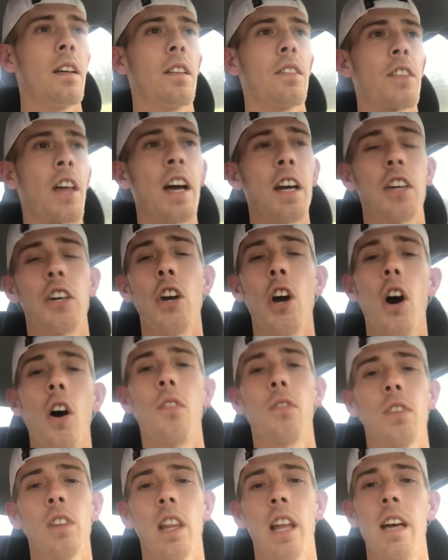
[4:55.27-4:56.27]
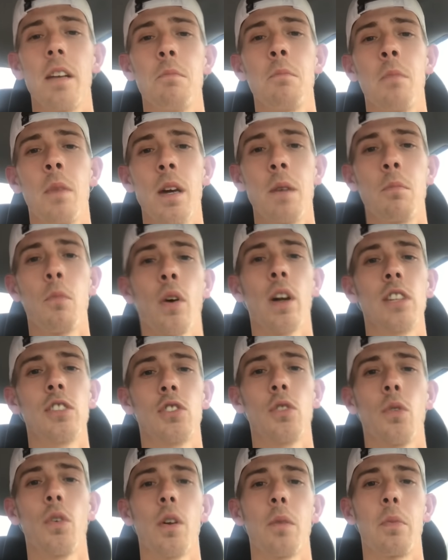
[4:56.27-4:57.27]
thank y'all for letting me bring
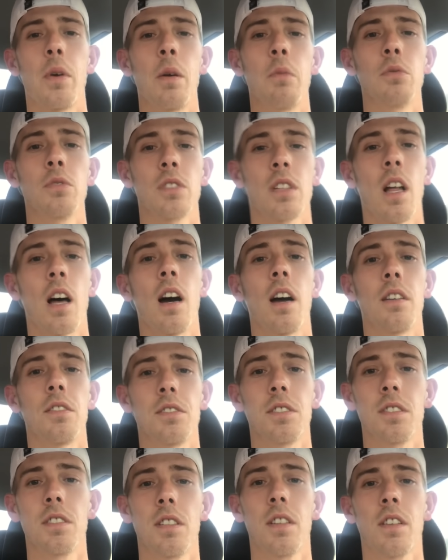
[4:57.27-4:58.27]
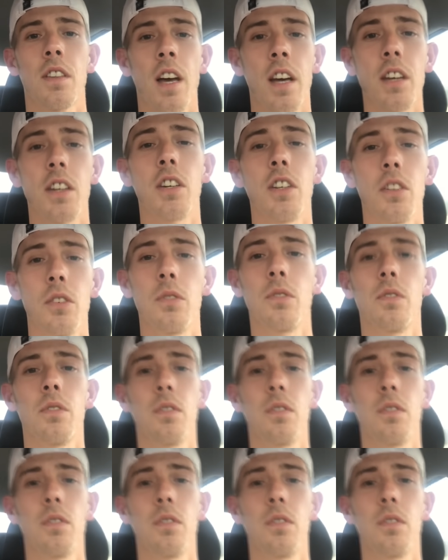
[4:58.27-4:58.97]
joy to people's lives. Thank you.